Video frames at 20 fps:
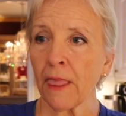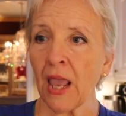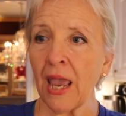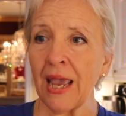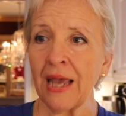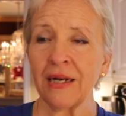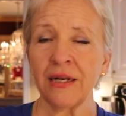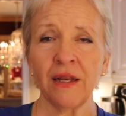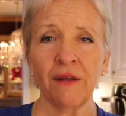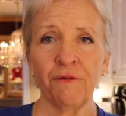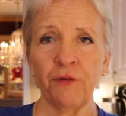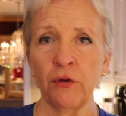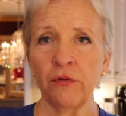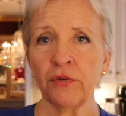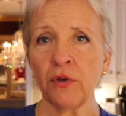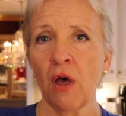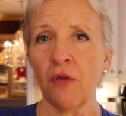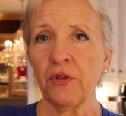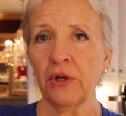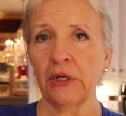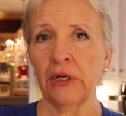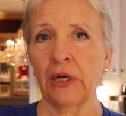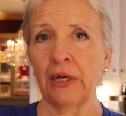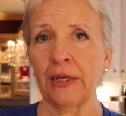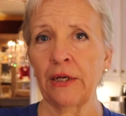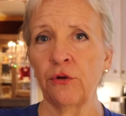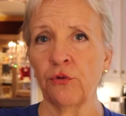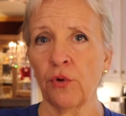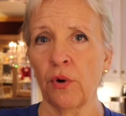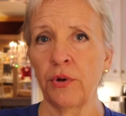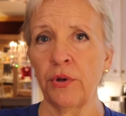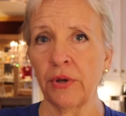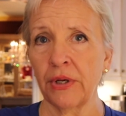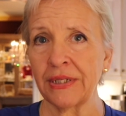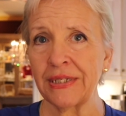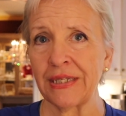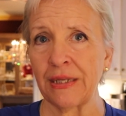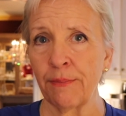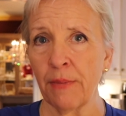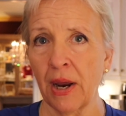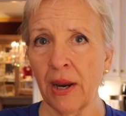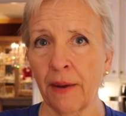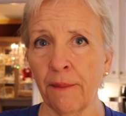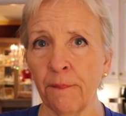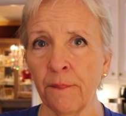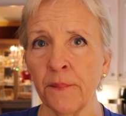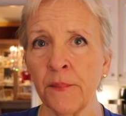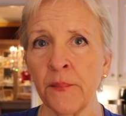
and if you saw the little intro, you could see my